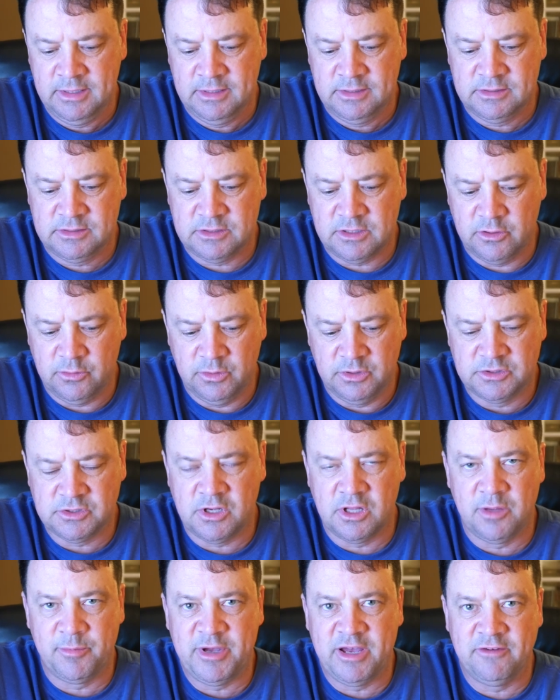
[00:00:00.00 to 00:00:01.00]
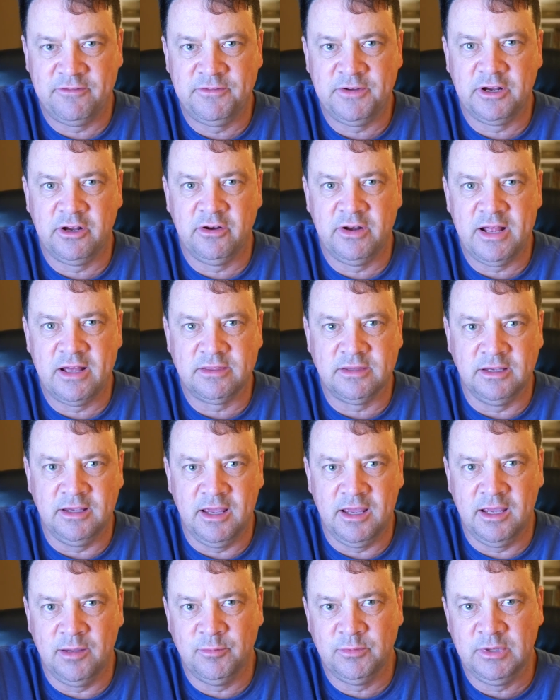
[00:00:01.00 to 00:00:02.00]
So it's all about figuring out the
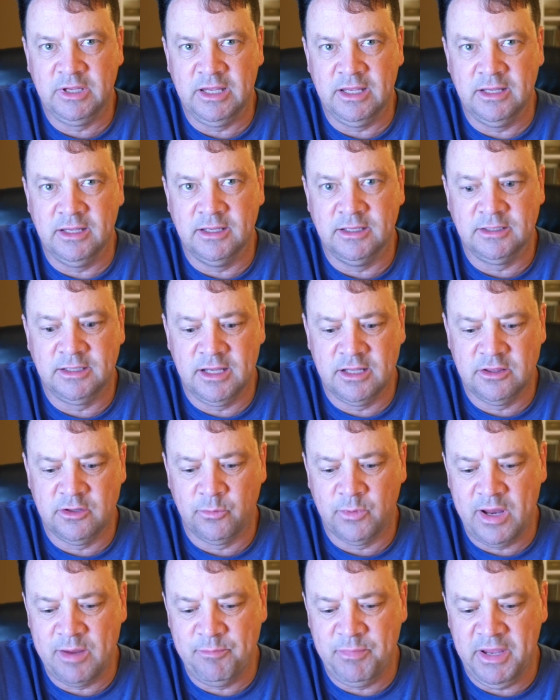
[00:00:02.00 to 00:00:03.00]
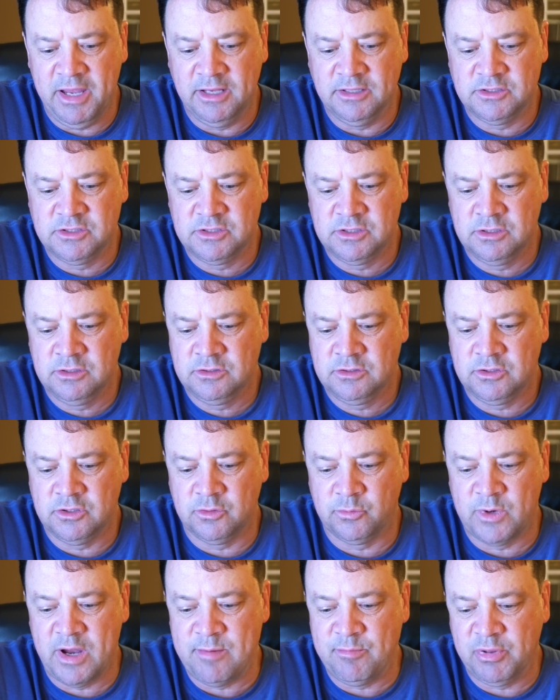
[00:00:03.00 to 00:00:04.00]
game and getting the right baits to
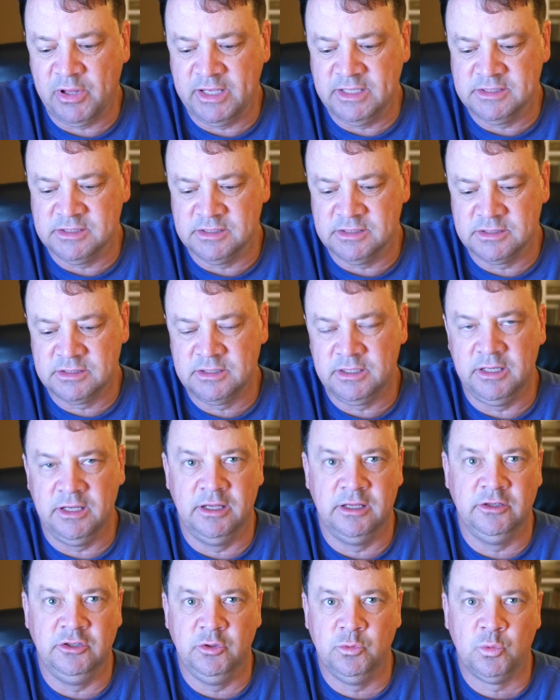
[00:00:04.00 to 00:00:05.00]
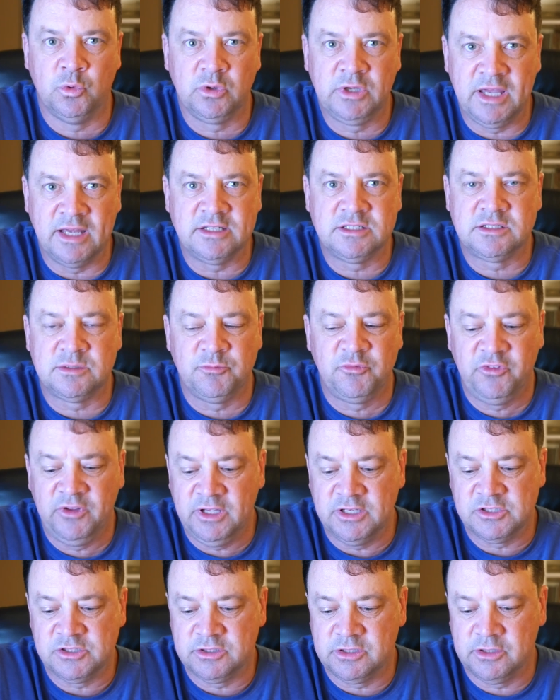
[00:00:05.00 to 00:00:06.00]
the right places, and you will catch some
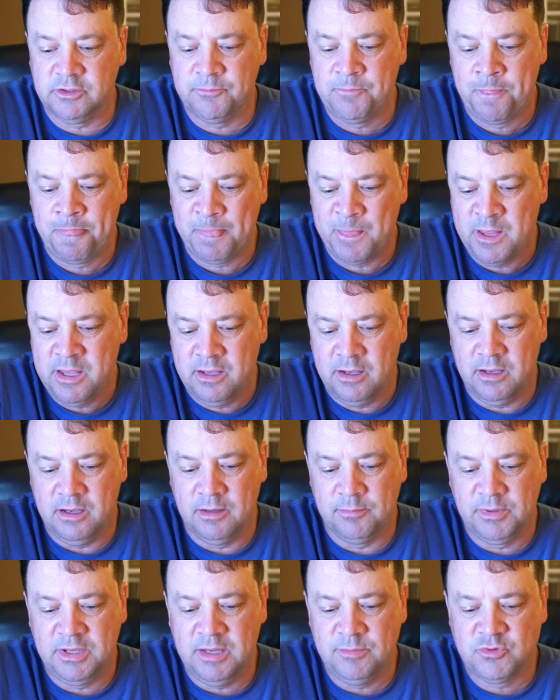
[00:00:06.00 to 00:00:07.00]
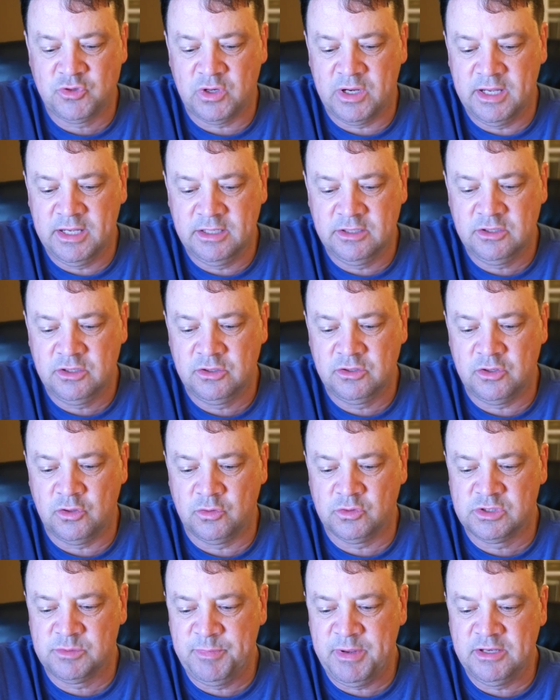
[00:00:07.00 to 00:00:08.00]
fish. So keep trying.
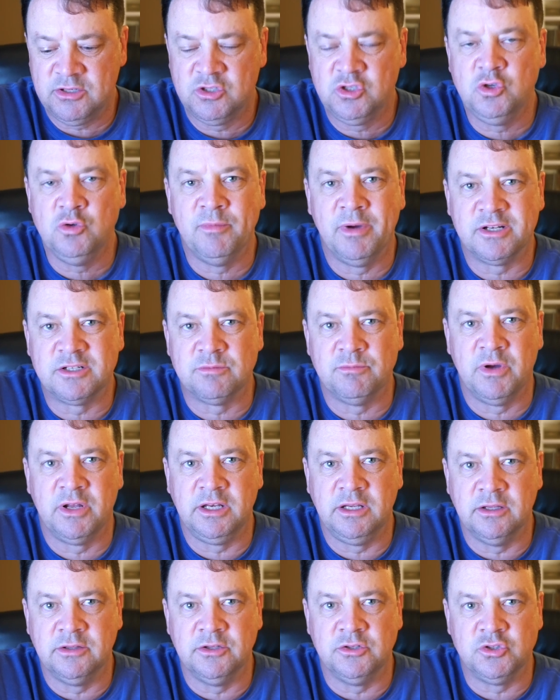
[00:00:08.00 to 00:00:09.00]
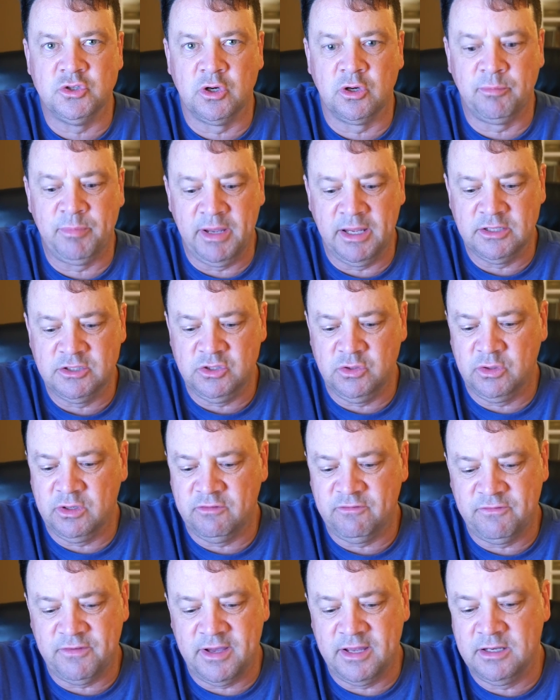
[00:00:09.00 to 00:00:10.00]
Don't spend too much money on the jerk baits. You
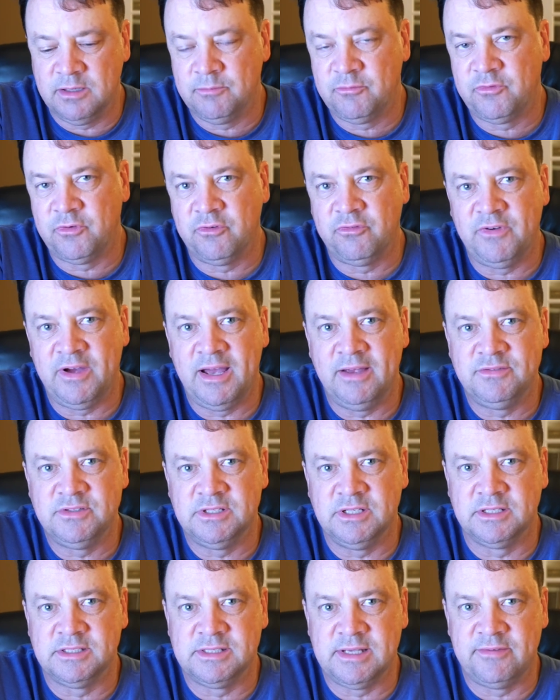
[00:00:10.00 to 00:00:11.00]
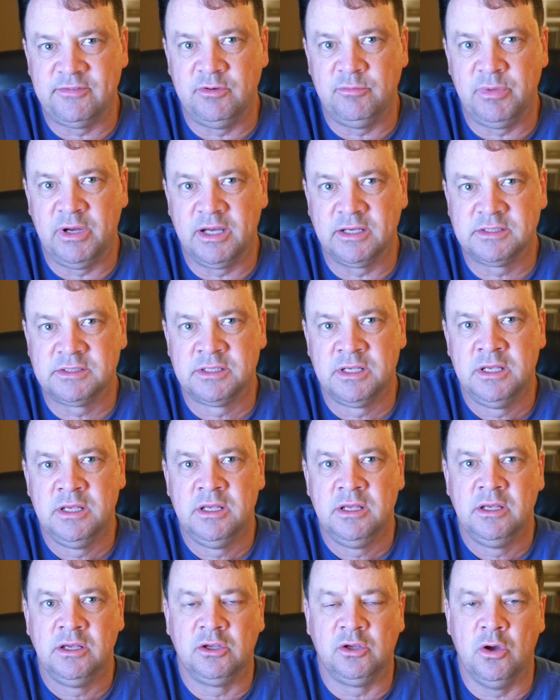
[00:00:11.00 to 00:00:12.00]
can find them for $5, $6, $7.
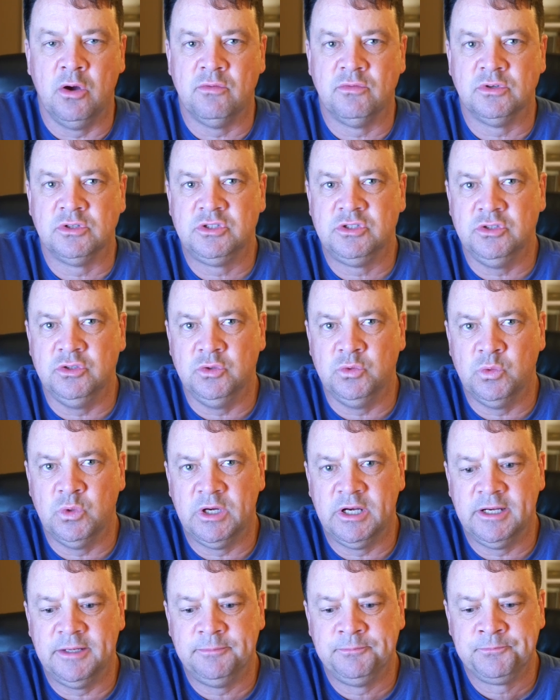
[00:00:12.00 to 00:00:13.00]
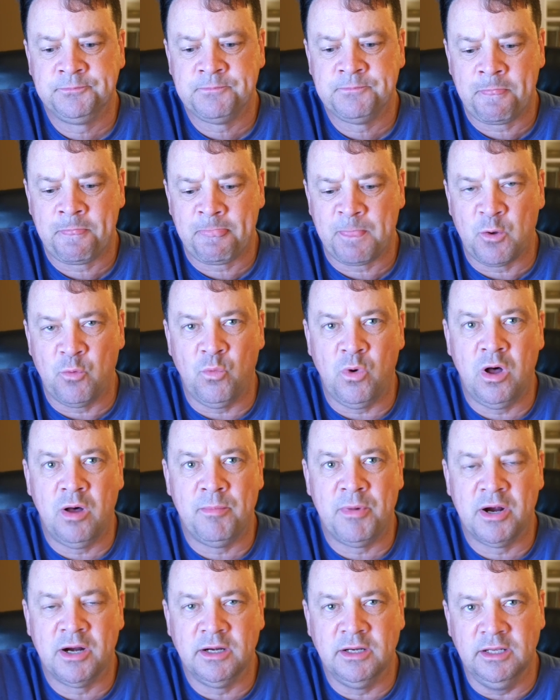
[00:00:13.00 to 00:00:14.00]
Go over to
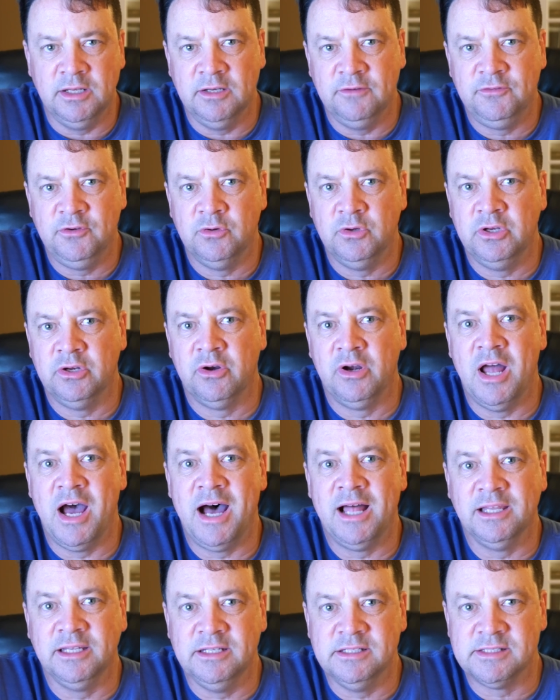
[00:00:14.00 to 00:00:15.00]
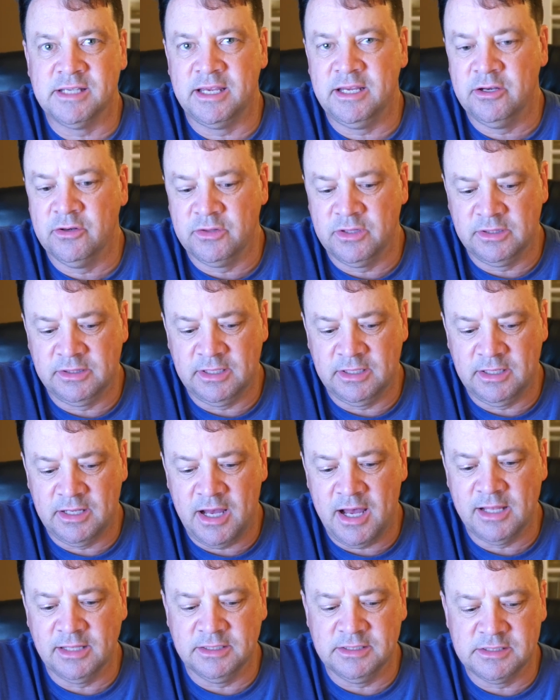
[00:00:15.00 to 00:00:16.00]
Walmart, and if you're near an Ollie's, I hear that the
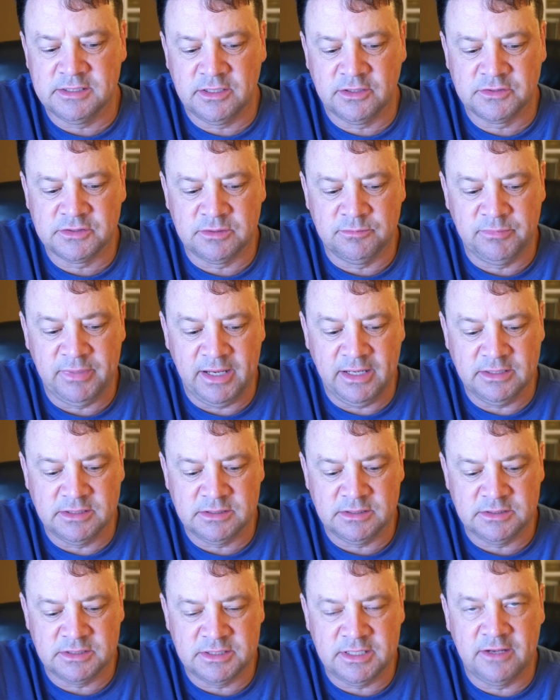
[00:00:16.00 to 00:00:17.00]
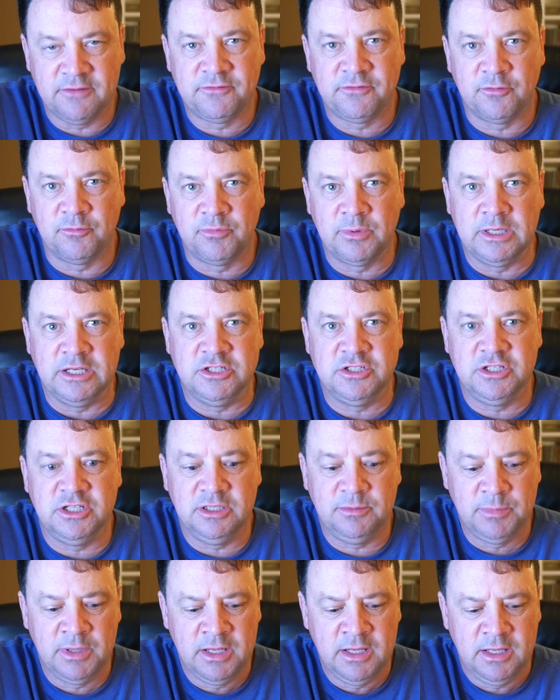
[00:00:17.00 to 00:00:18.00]
Ollie sells some baits and stuff for pretty
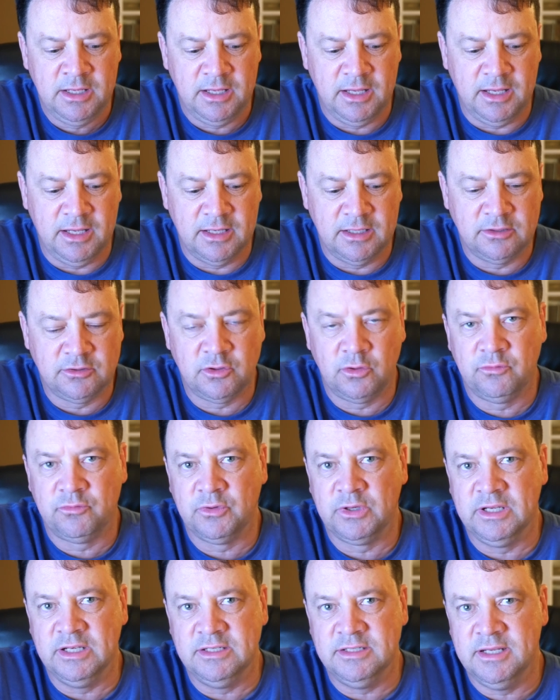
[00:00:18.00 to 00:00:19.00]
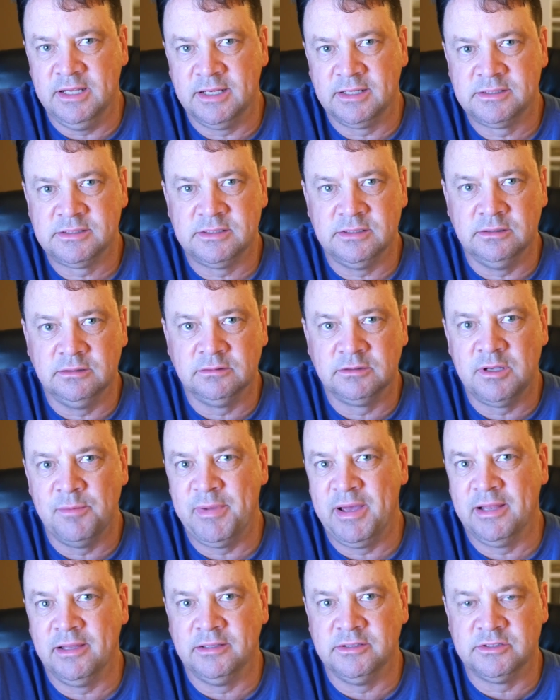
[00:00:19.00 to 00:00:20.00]
cheap. And don't forget Dick's and
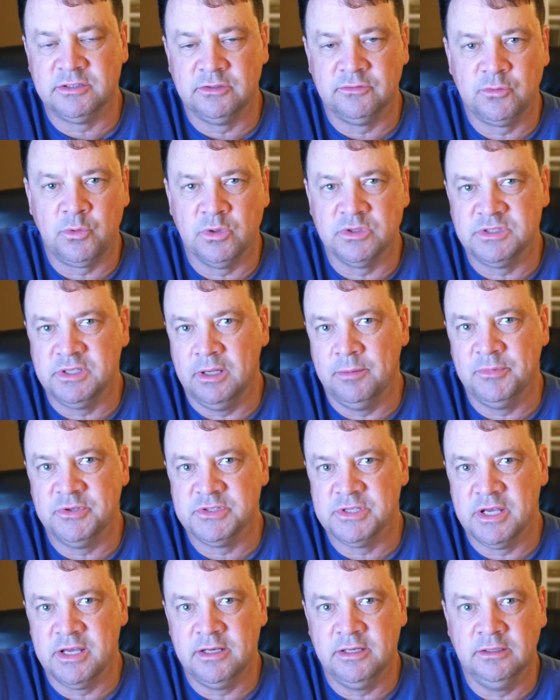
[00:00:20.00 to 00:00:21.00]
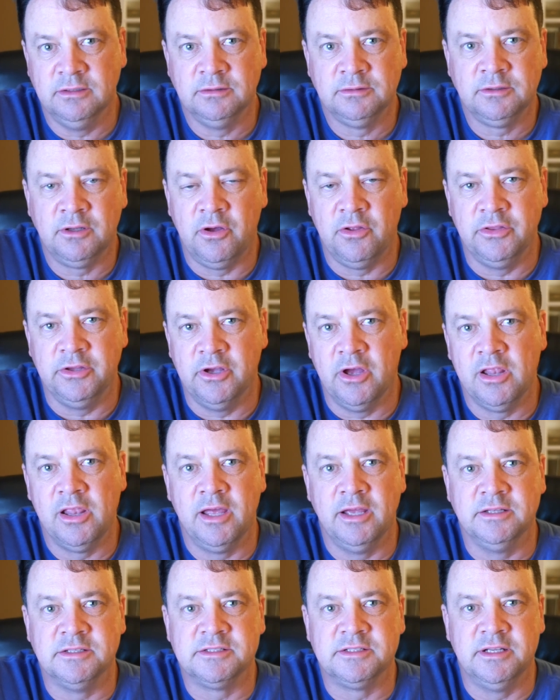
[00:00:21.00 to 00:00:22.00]
Cabela's and of course Amazon and all the
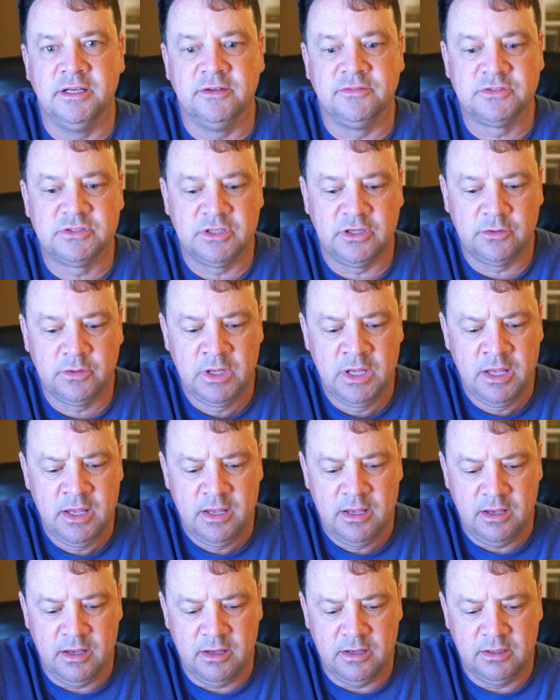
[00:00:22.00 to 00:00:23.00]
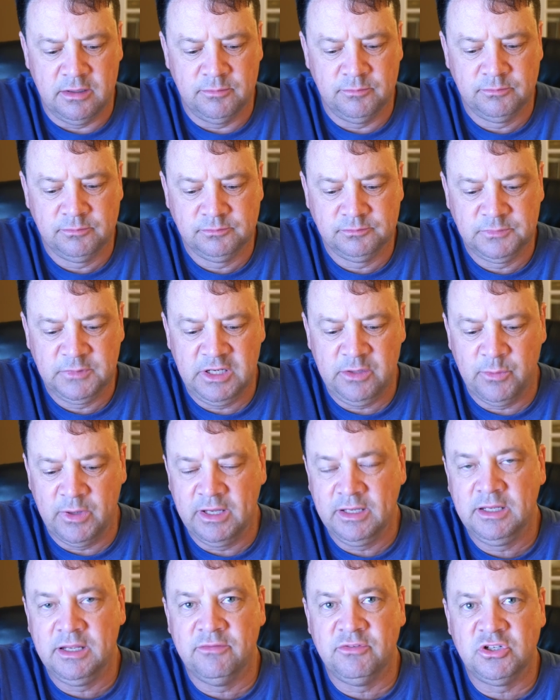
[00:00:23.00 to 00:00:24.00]
online stuff. So
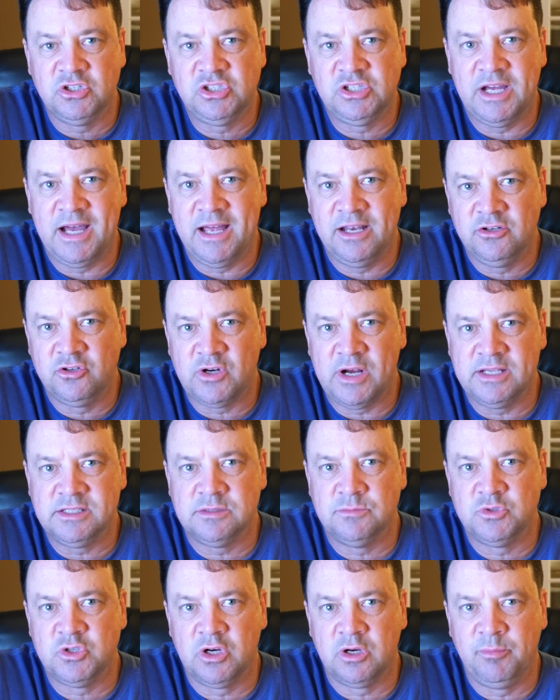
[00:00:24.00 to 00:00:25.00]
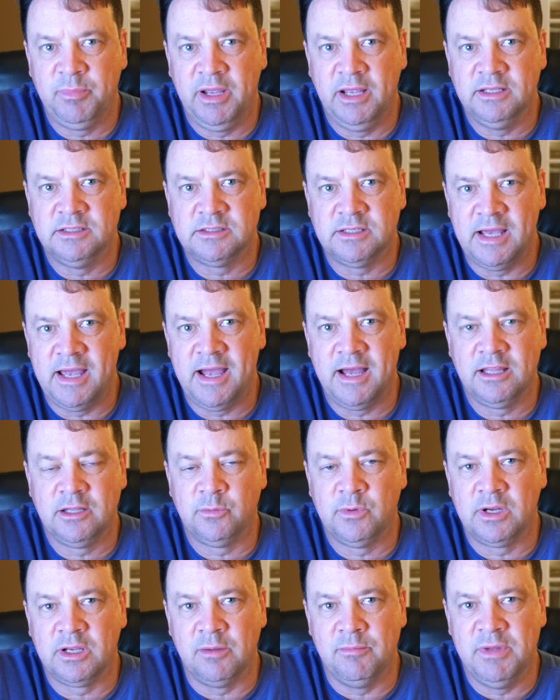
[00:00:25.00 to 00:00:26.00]
anyway, give it a shot. Try some jerk baits. I highly
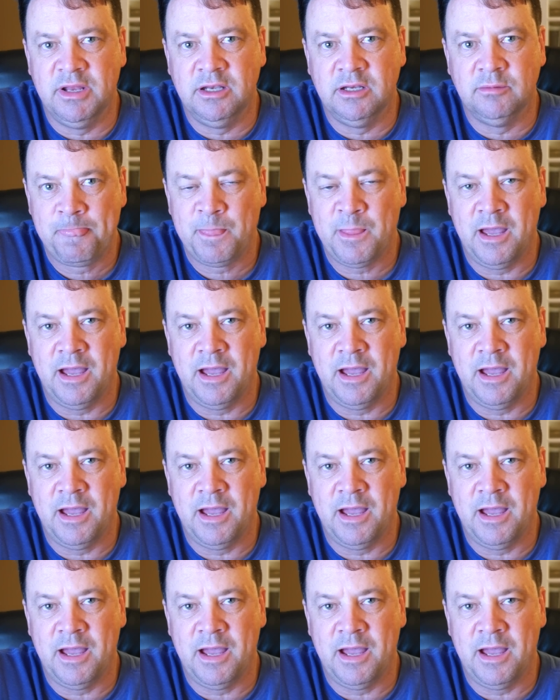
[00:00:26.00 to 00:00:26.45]
recommend them.